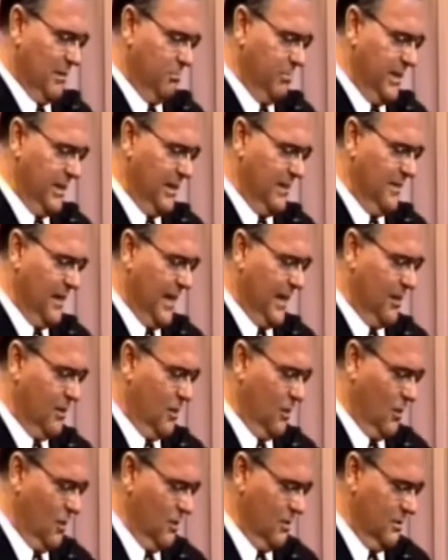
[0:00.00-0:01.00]
be in thine
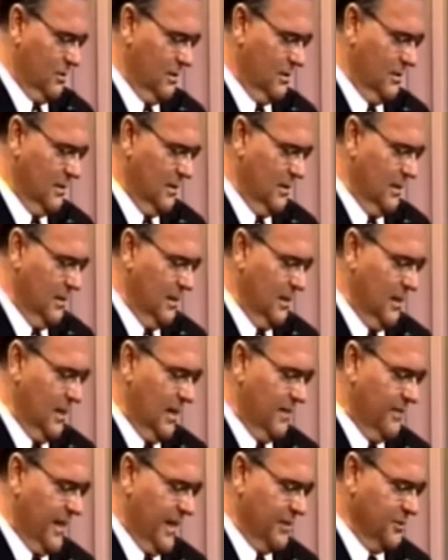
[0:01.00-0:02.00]
heart,
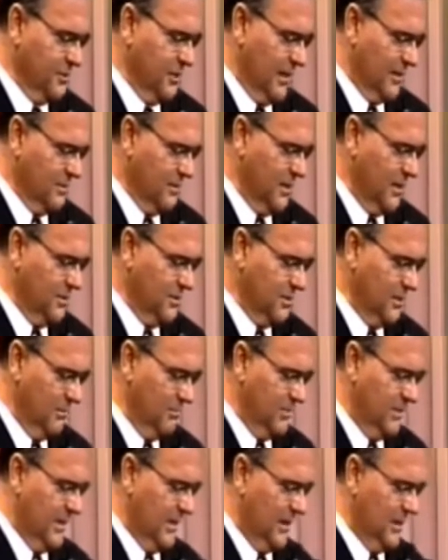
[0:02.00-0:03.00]
and thou shalt teach them
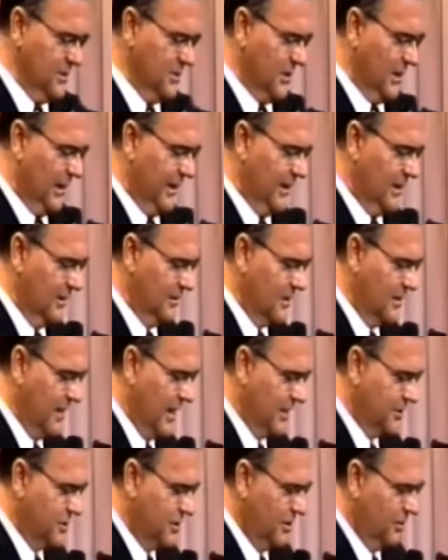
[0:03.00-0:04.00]
diligently unto thy
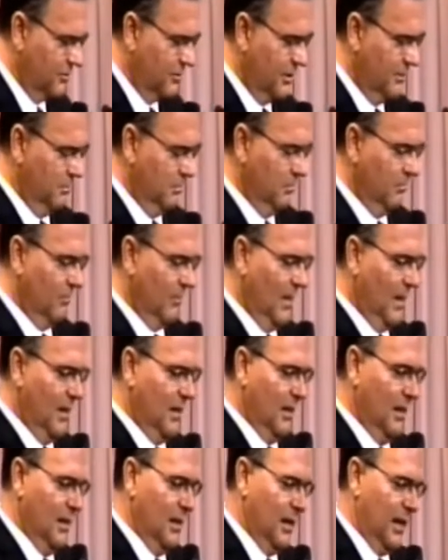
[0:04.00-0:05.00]
children,
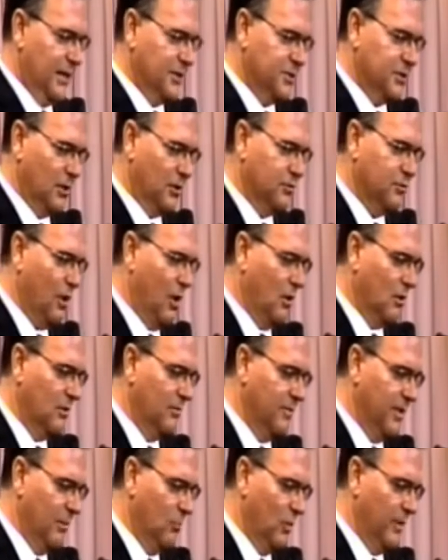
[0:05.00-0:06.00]
and shalt talk of
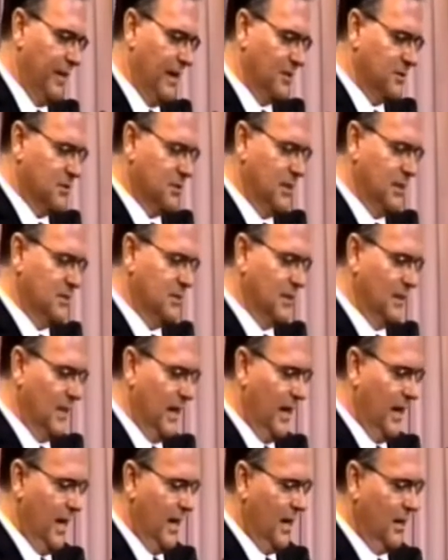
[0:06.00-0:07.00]
them when thou sittest in thy
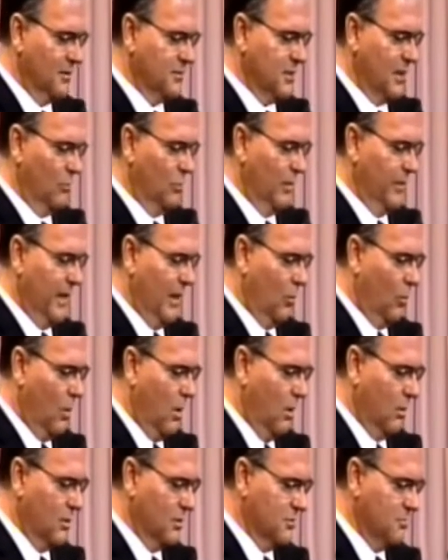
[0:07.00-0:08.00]
house, and when thou
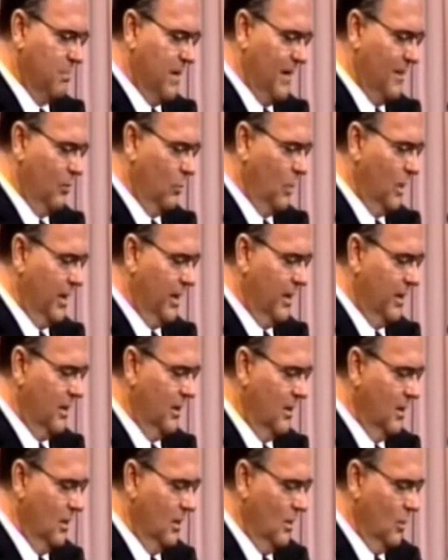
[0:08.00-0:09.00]
walkest by the way,
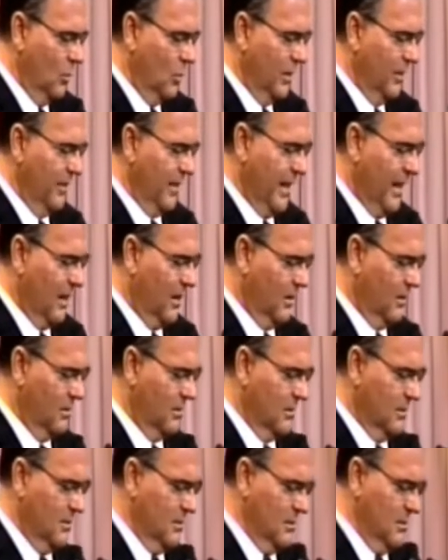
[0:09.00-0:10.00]
when thou
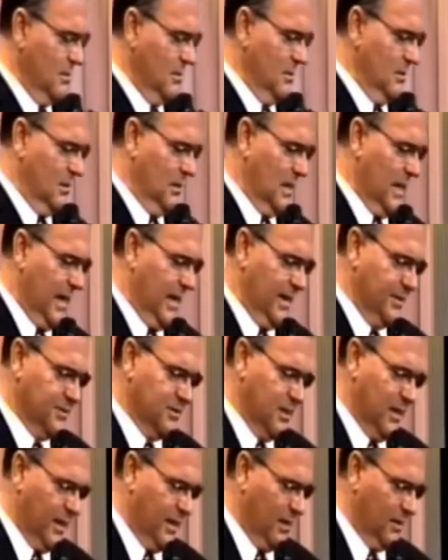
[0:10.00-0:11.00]
liest
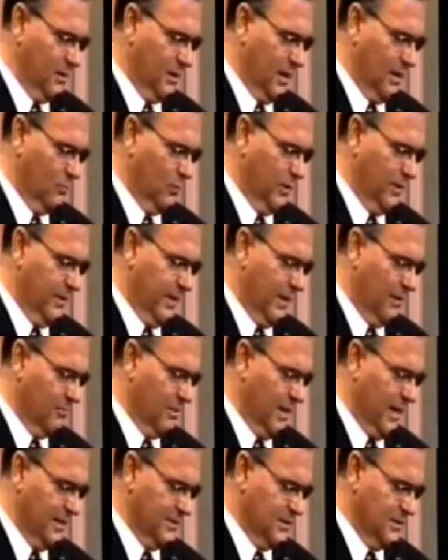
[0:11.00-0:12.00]
down, and when thou
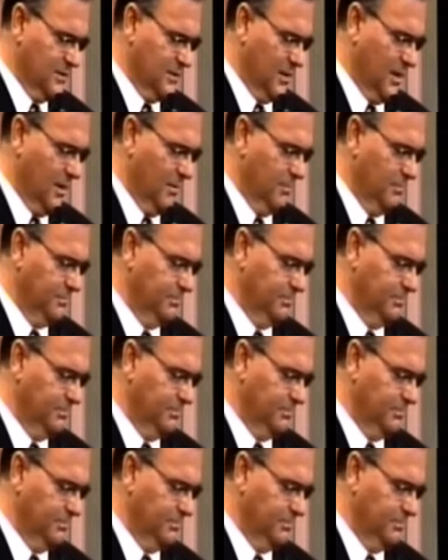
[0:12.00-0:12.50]
risest up.